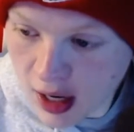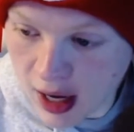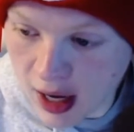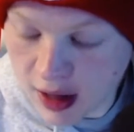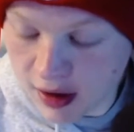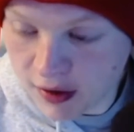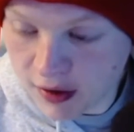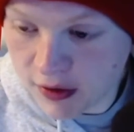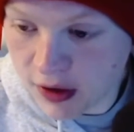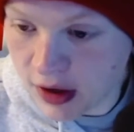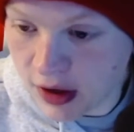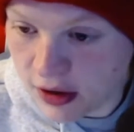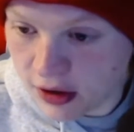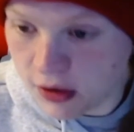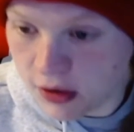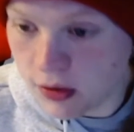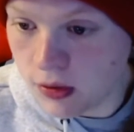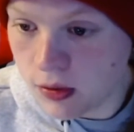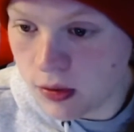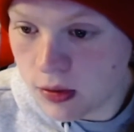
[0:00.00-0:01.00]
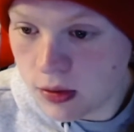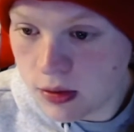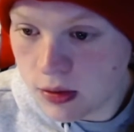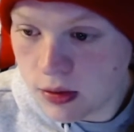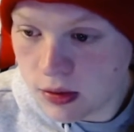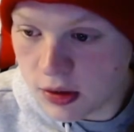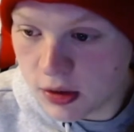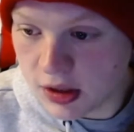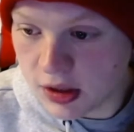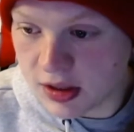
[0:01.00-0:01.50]
And if they do
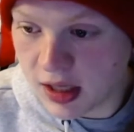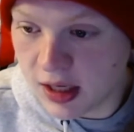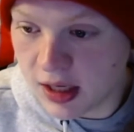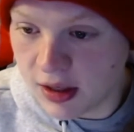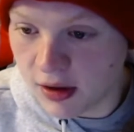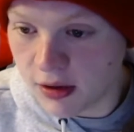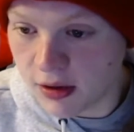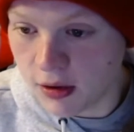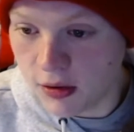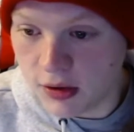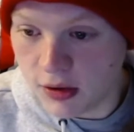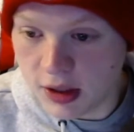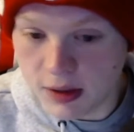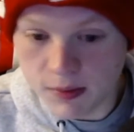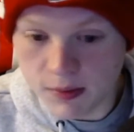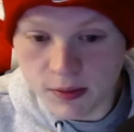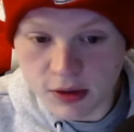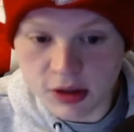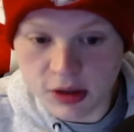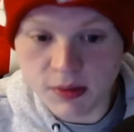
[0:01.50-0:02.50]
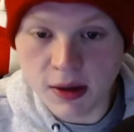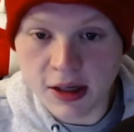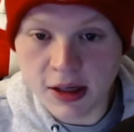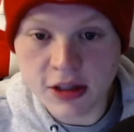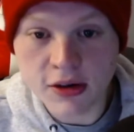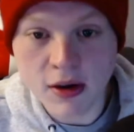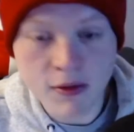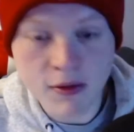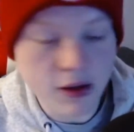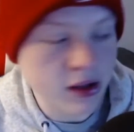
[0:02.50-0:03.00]
decide to throw deep, just make
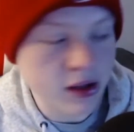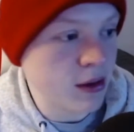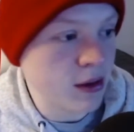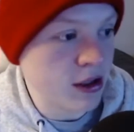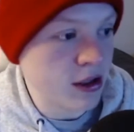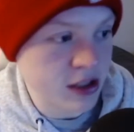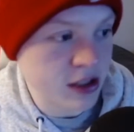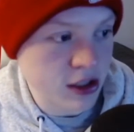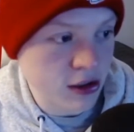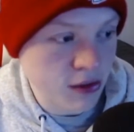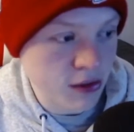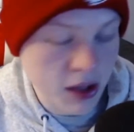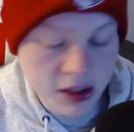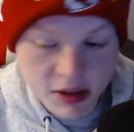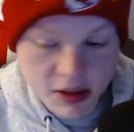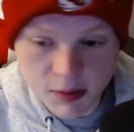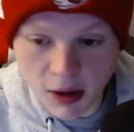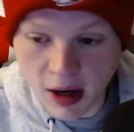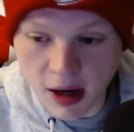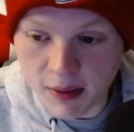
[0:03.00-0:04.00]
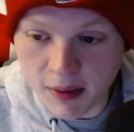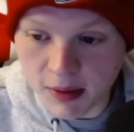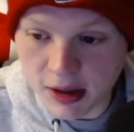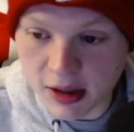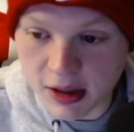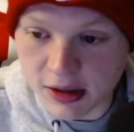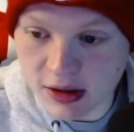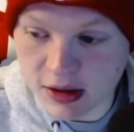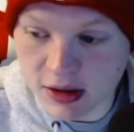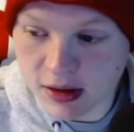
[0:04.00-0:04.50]
sure everybody's in the right spot,
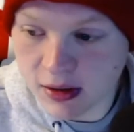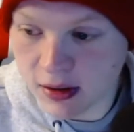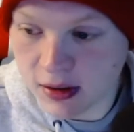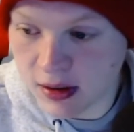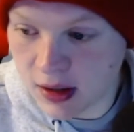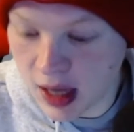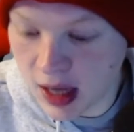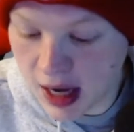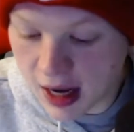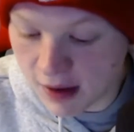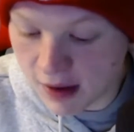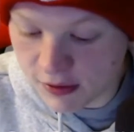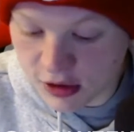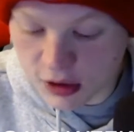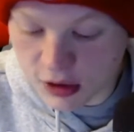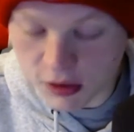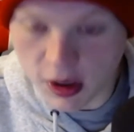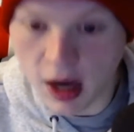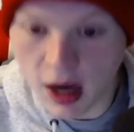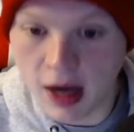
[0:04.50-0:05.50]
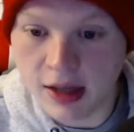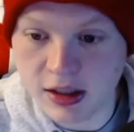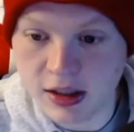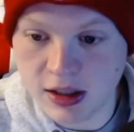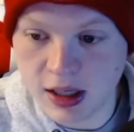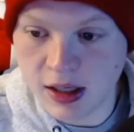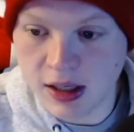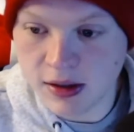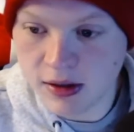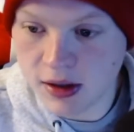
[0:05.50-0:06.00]
because they have 2 guys that